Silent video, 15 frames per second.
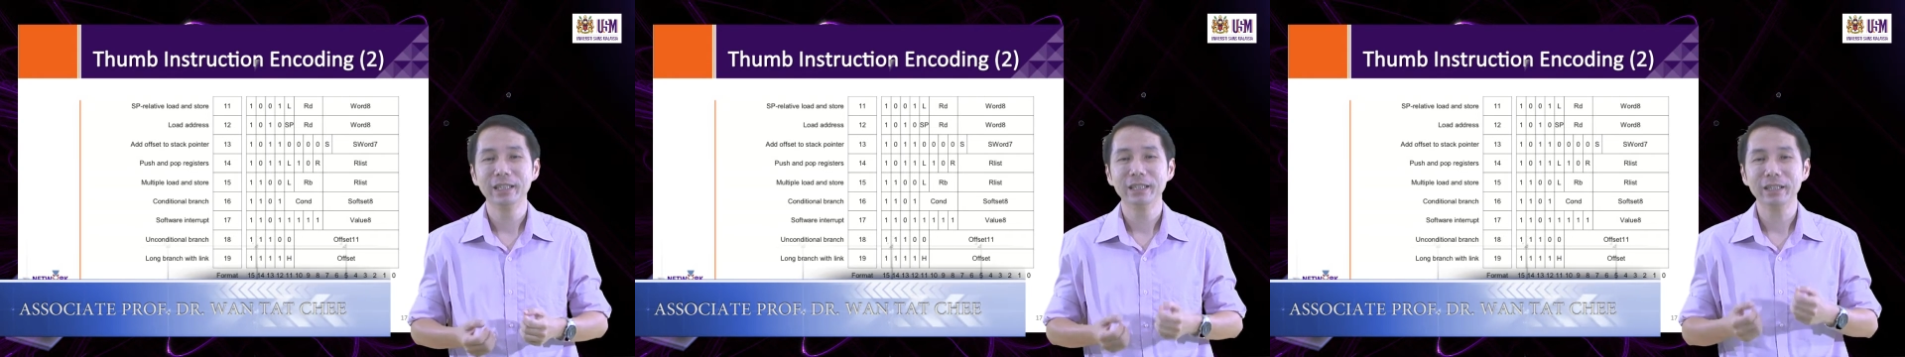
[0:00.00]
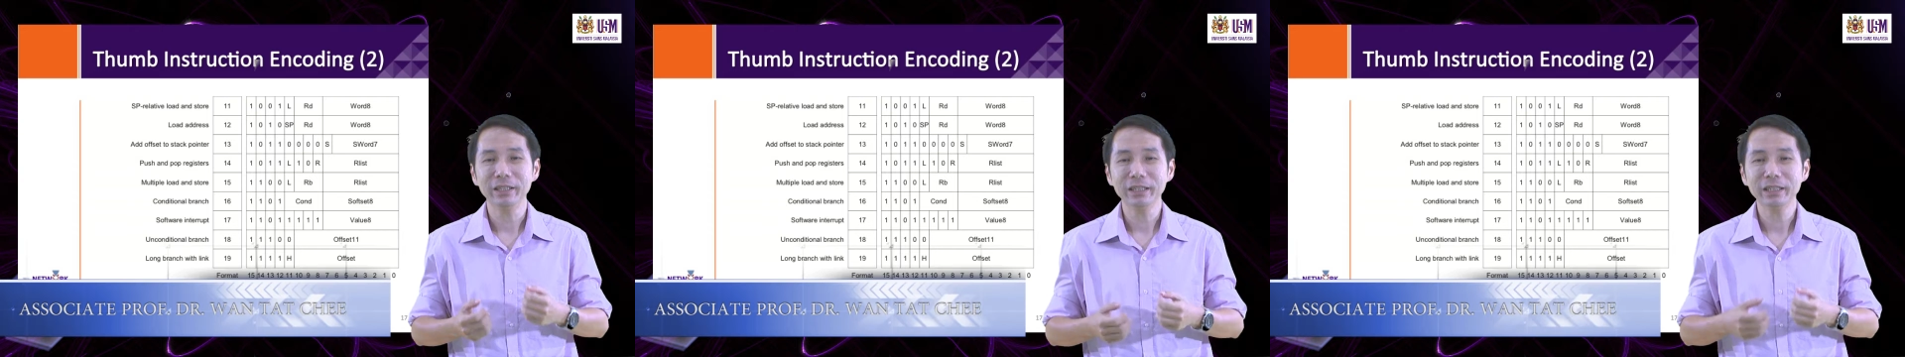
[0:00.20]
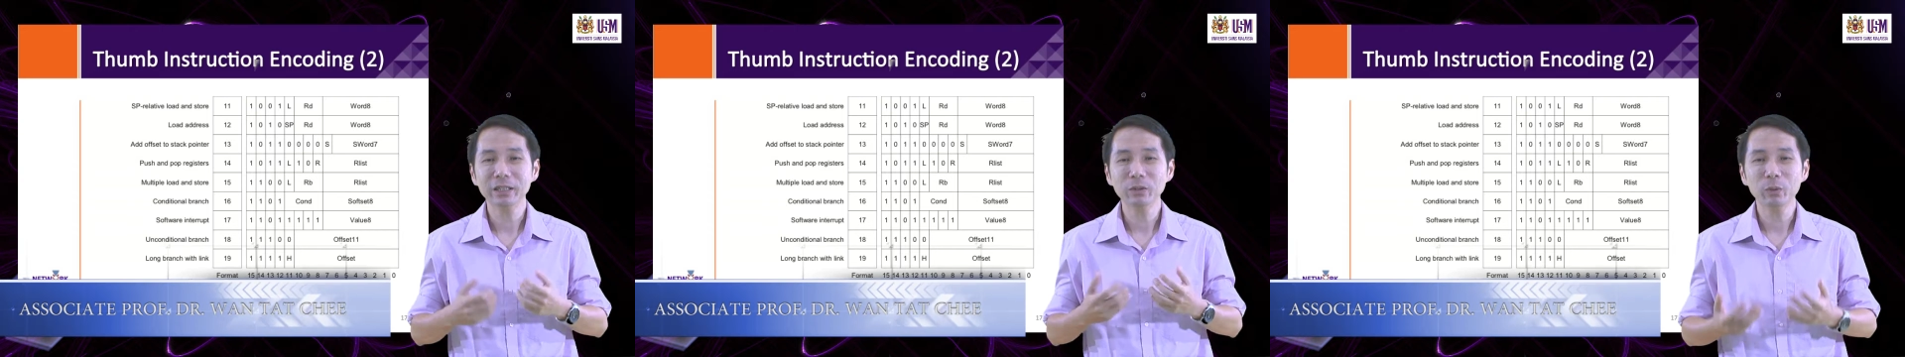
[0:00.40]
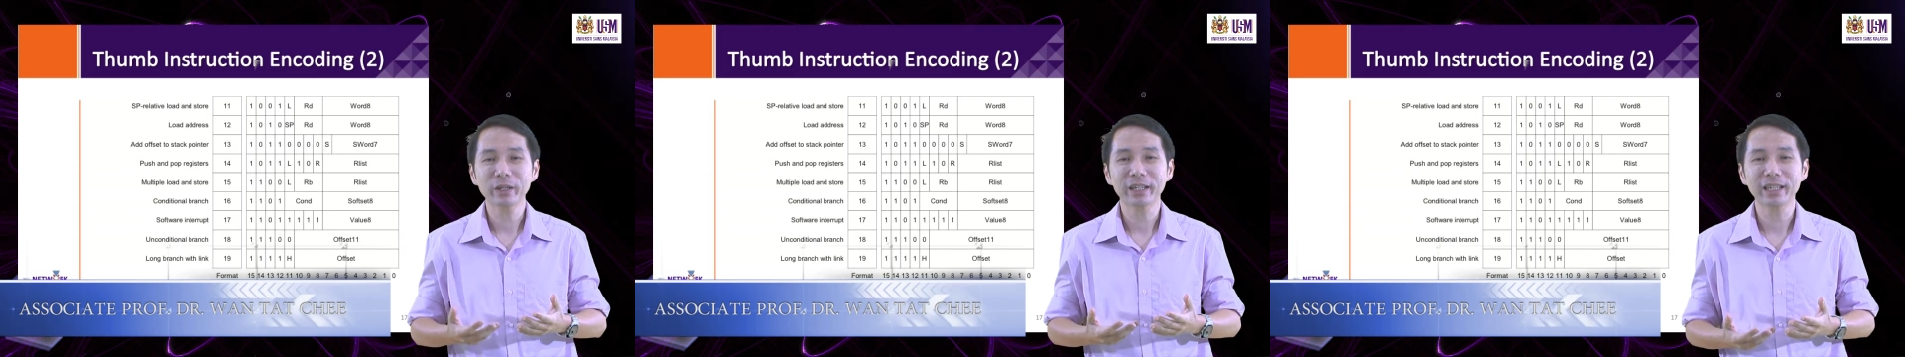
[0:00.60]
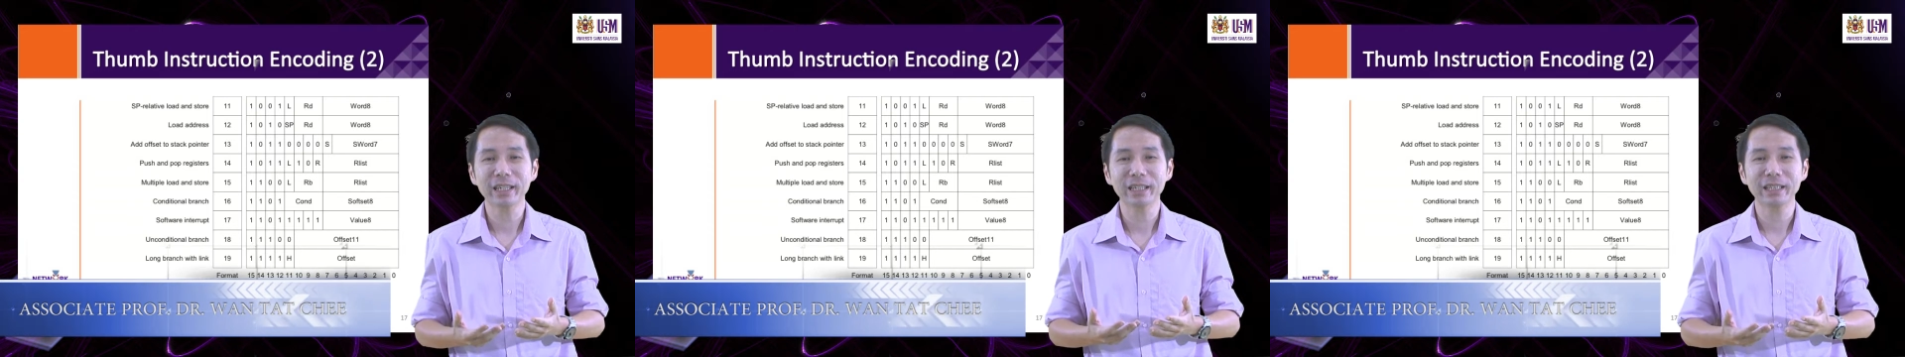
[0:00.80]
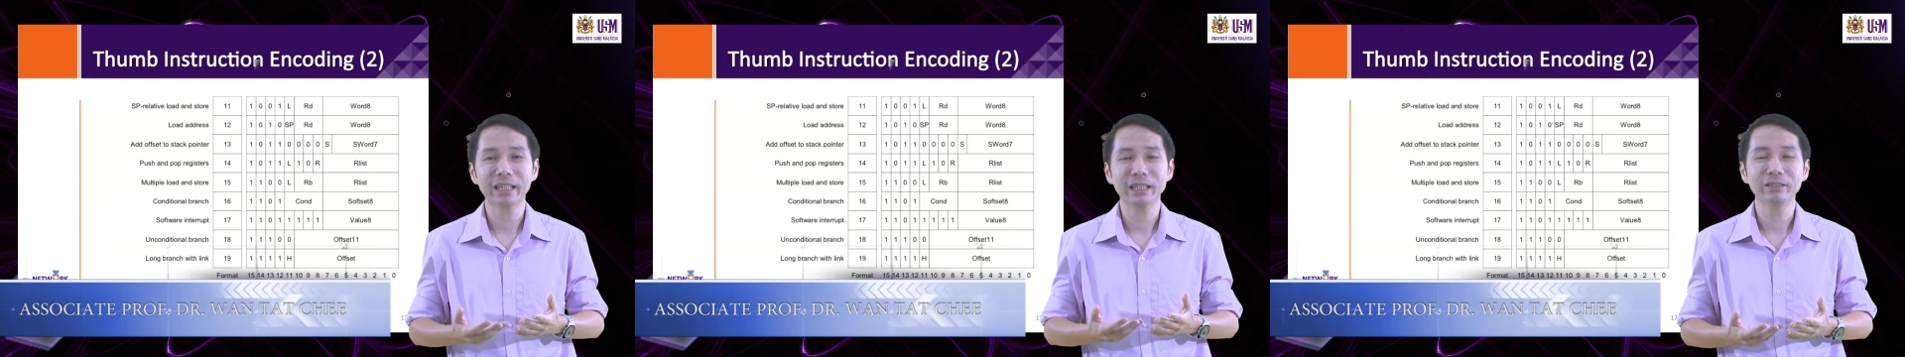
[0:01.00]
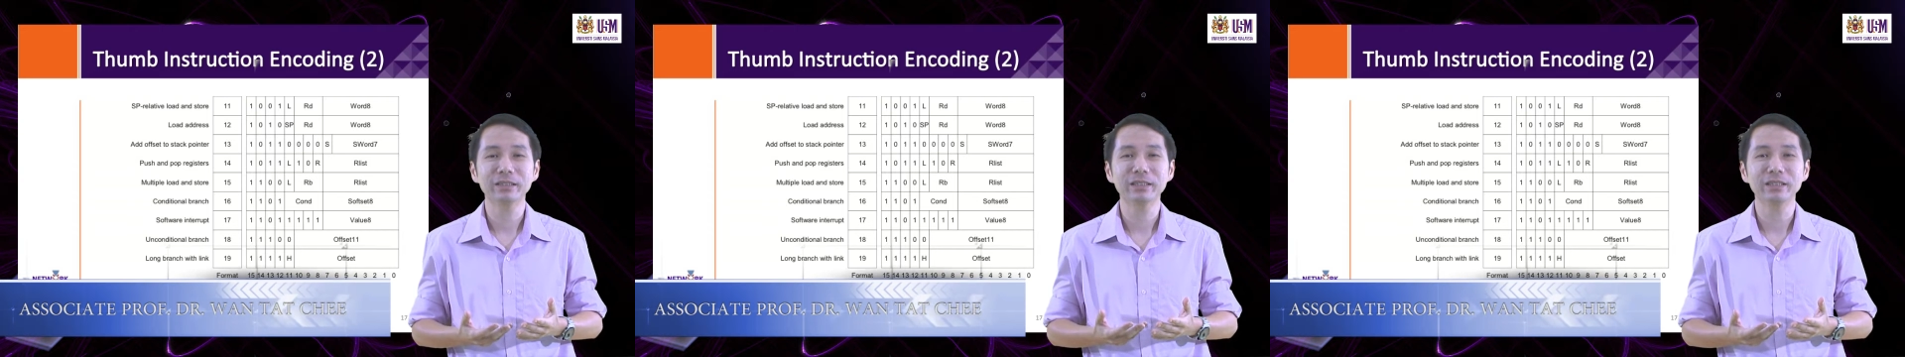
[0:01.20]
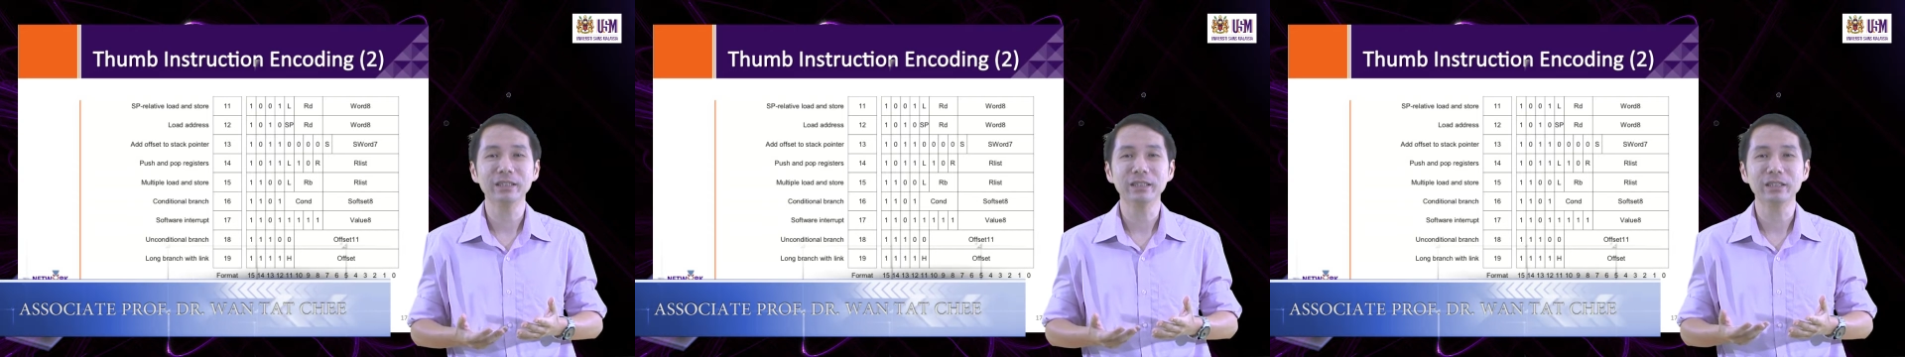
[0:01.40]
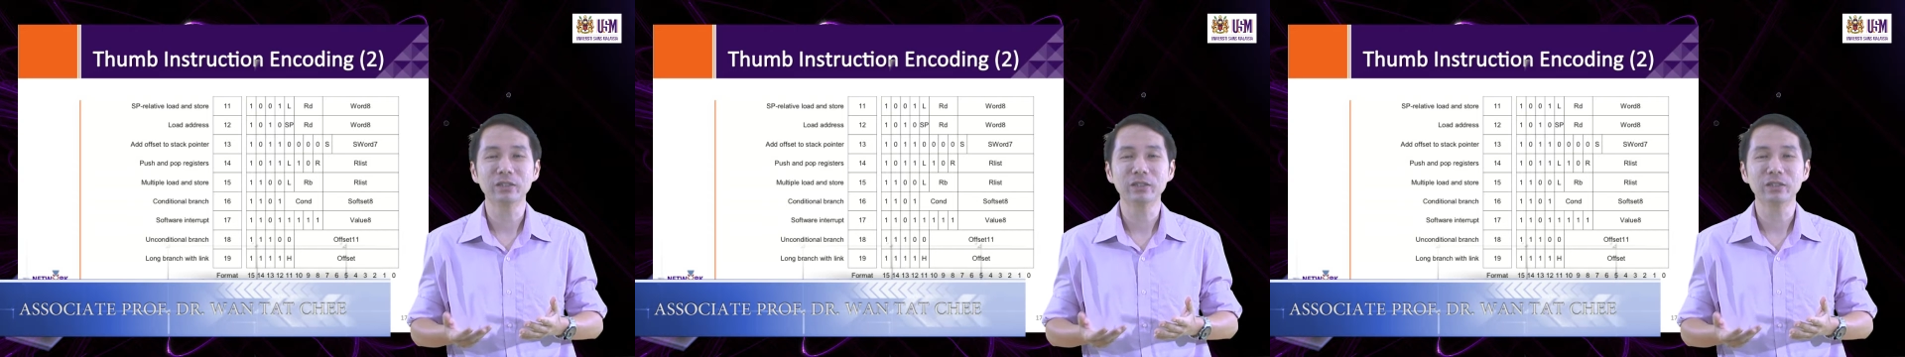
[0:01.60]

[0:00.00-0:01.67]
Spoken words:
Now, interworking allows the